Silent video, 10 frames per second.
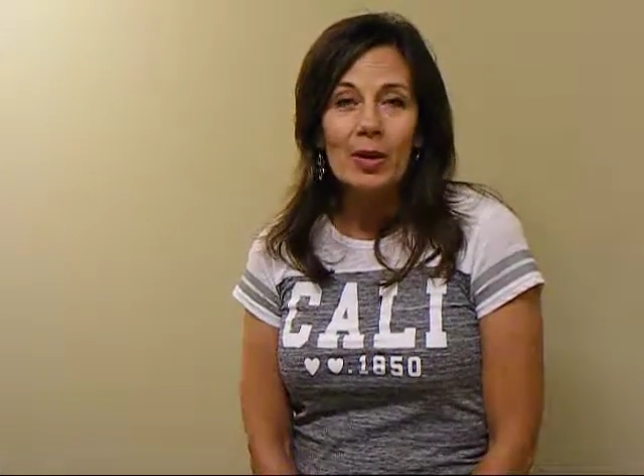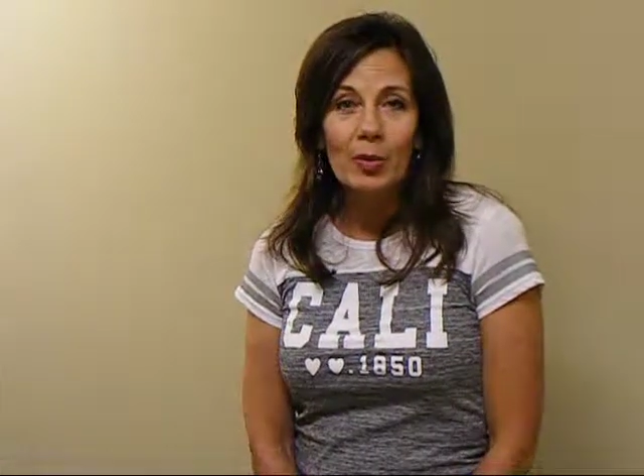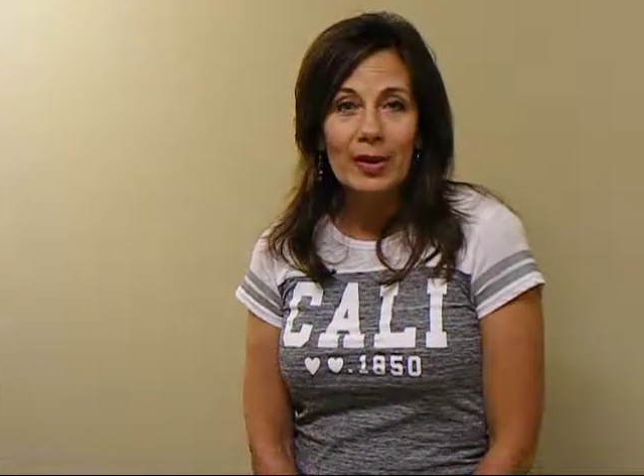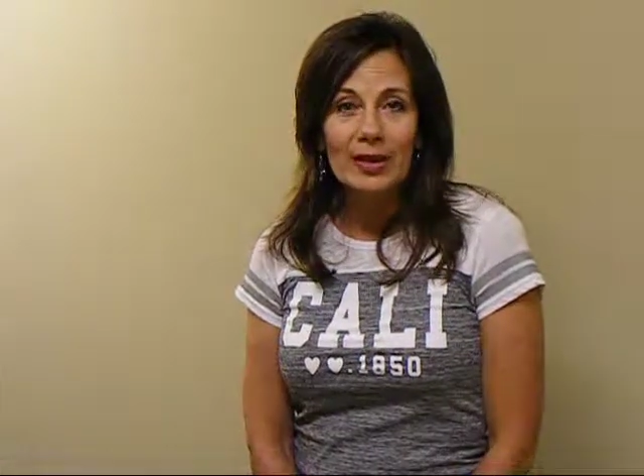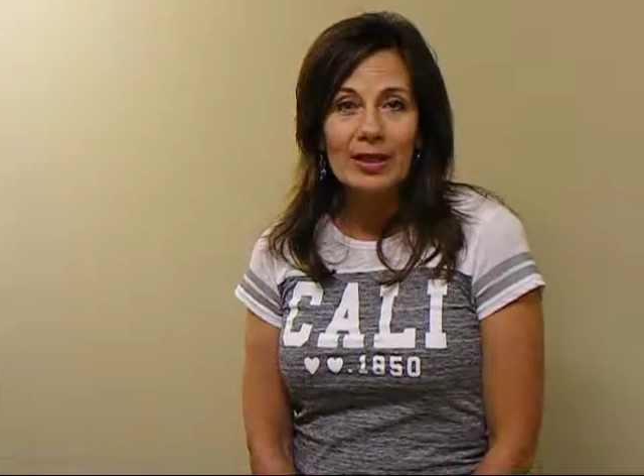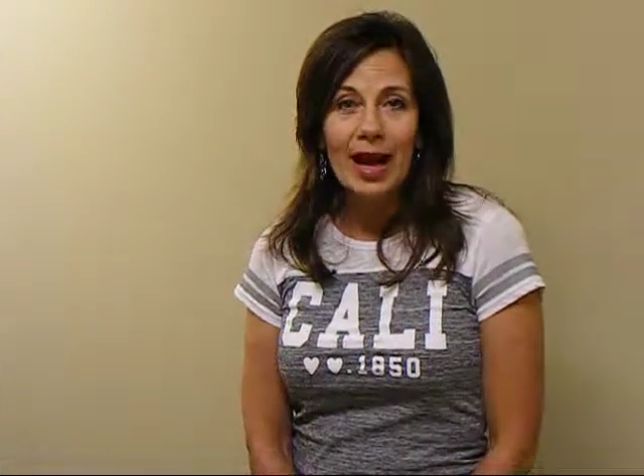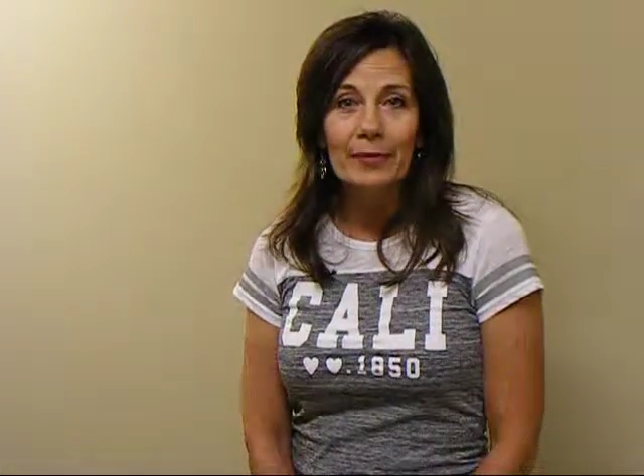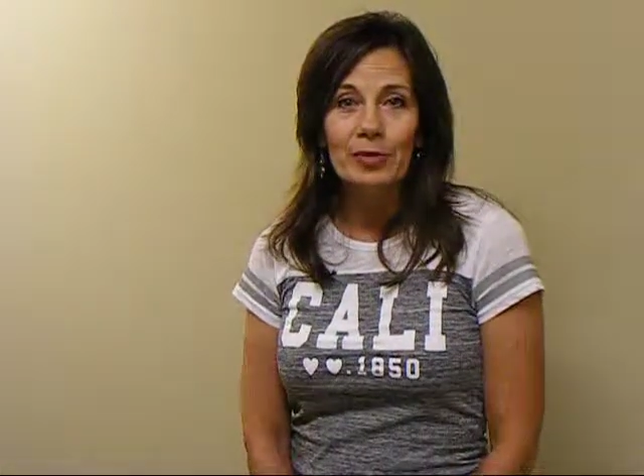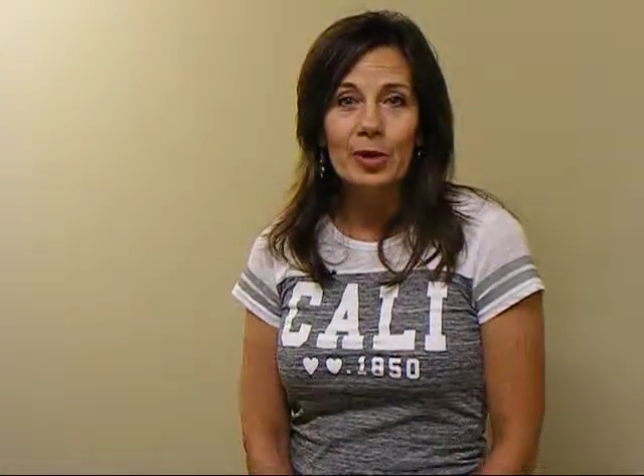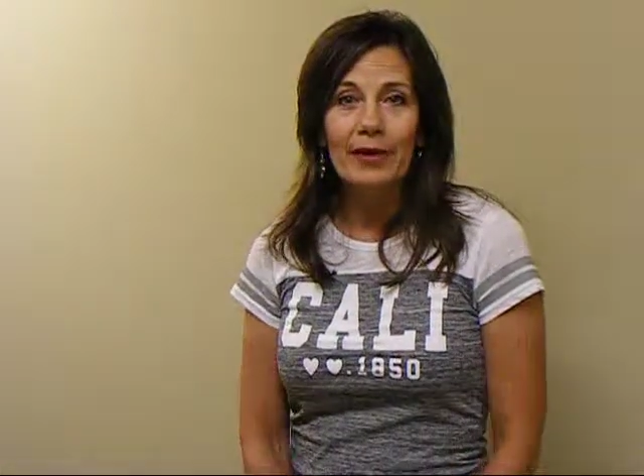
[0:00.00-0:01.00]
But one of the
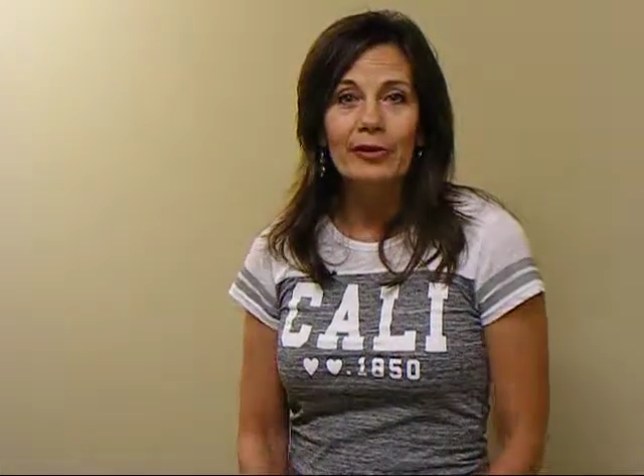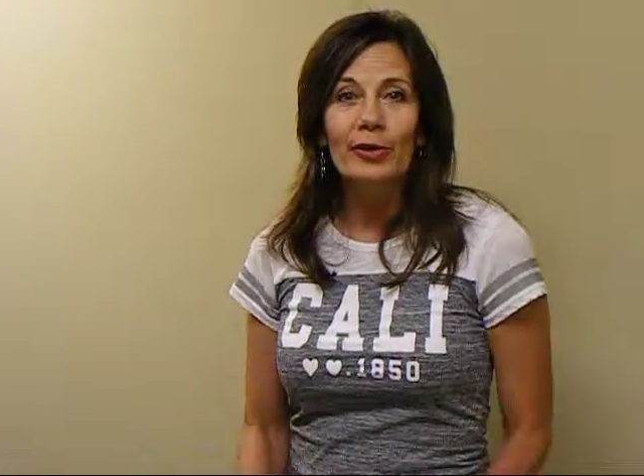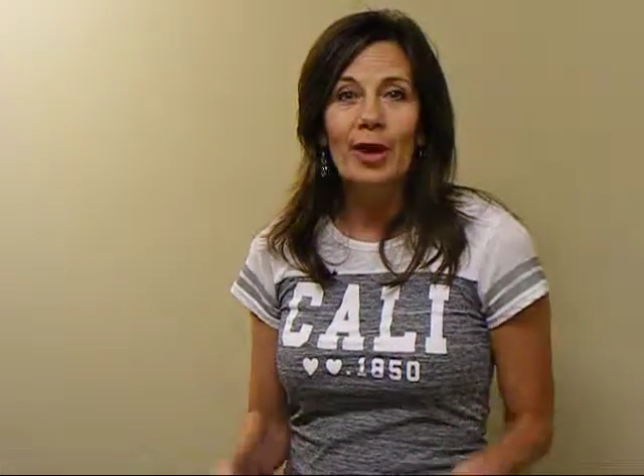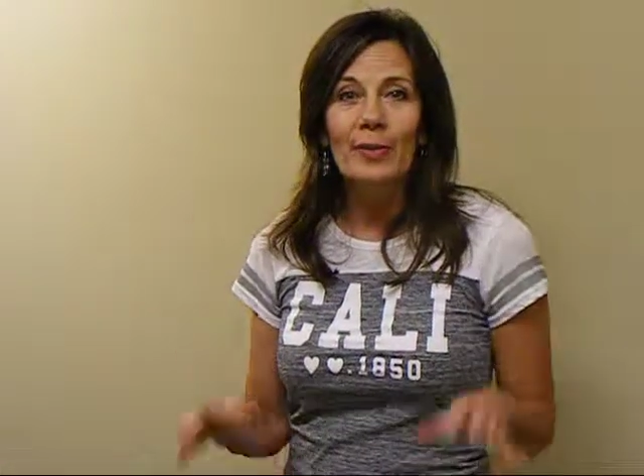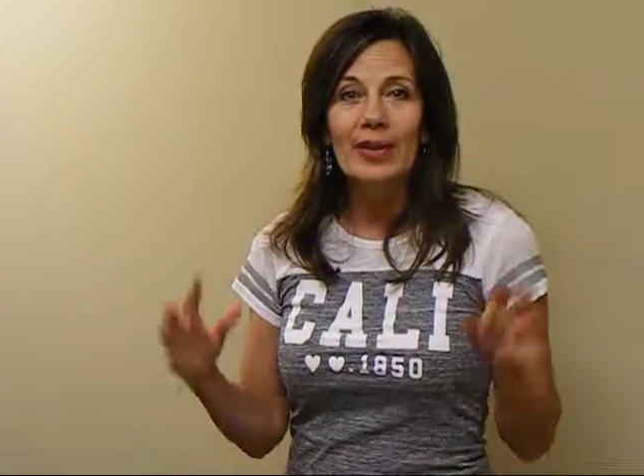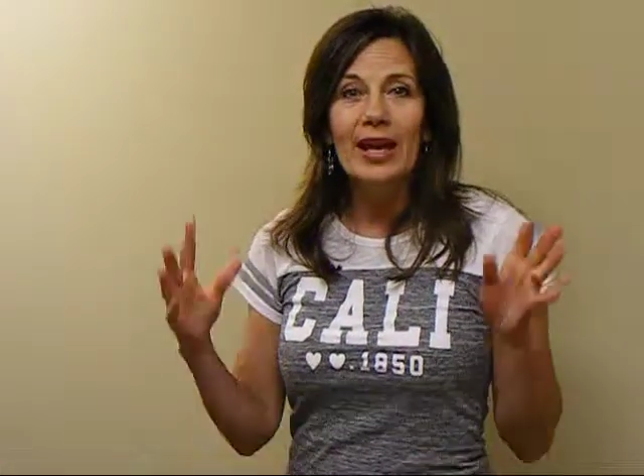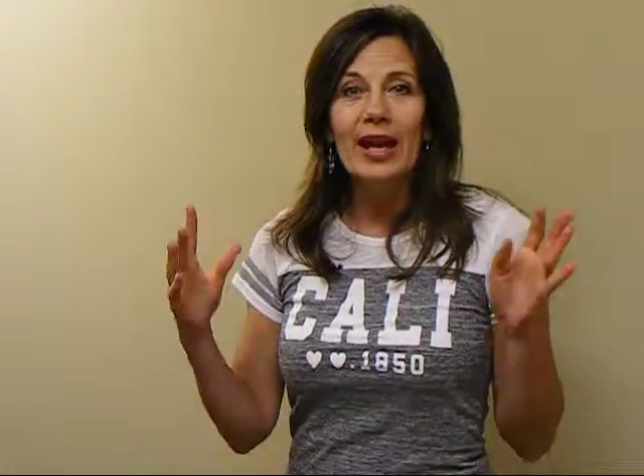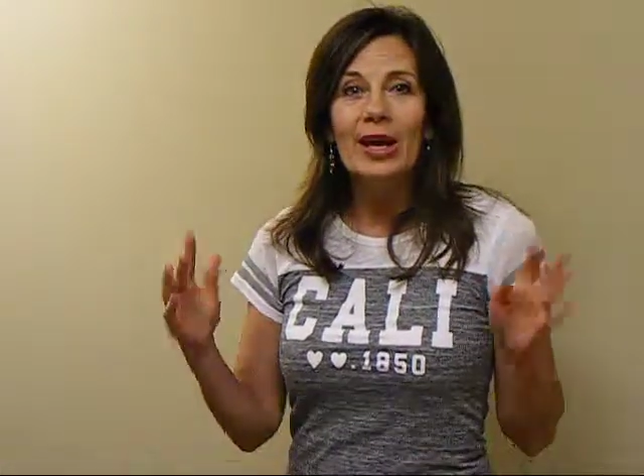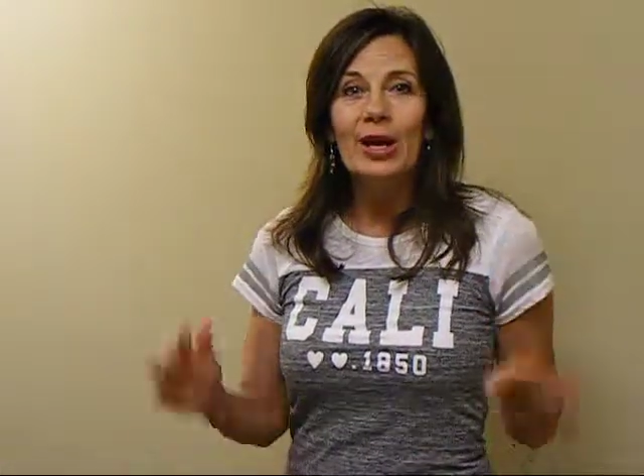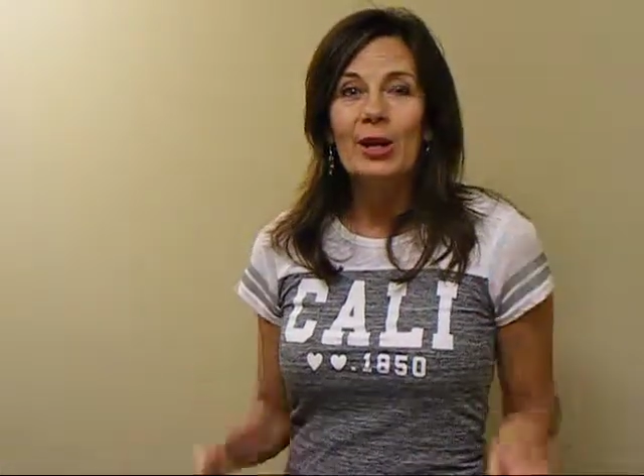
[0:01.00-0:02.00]
times when I flew up in the
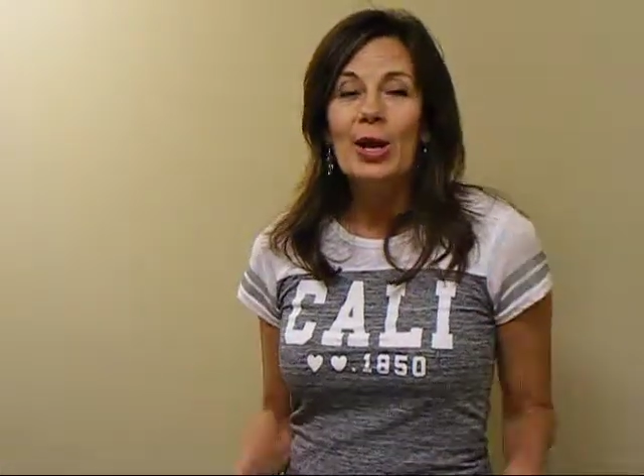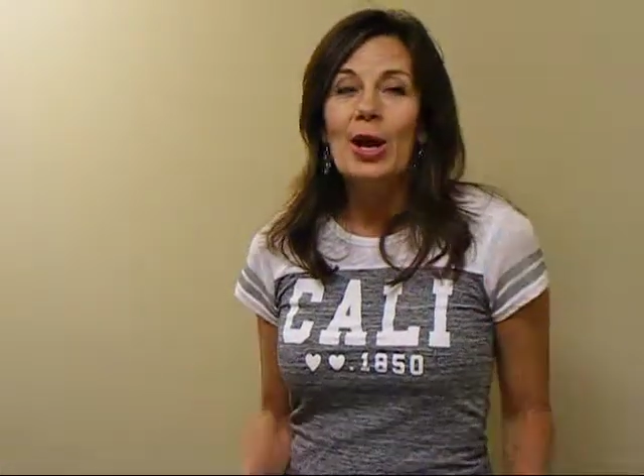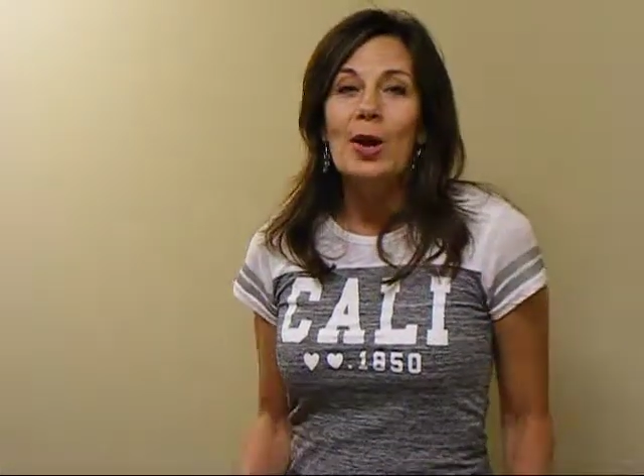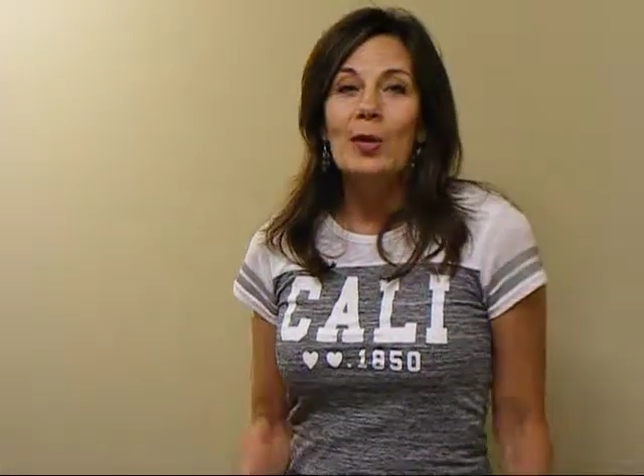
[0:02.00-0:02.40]
air,